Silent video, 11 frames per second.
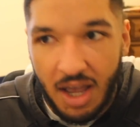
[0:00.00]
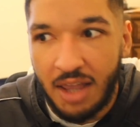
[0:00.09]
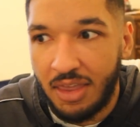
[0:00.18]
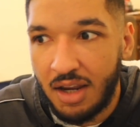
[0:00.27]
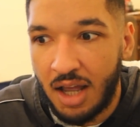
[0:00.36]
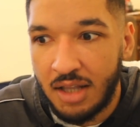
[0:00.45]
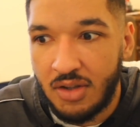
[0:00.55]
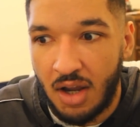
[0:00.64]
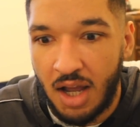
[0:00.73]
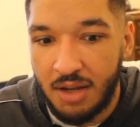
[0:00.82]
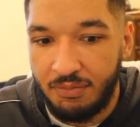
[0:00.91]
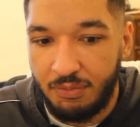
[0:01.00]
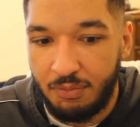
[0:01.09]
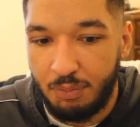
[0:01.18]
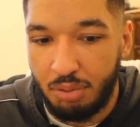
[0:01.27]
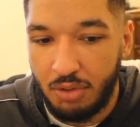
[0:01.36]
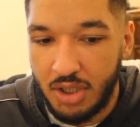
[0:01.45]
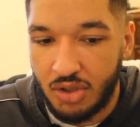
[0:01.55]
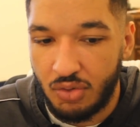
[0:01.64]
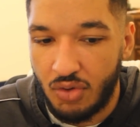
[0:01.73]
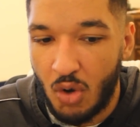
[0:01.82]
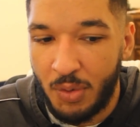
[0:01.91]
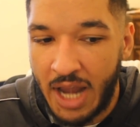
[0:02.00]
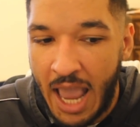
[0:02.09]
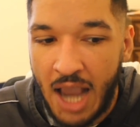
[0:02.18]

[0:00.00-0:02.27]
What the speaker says: I think I'm pretty sure no one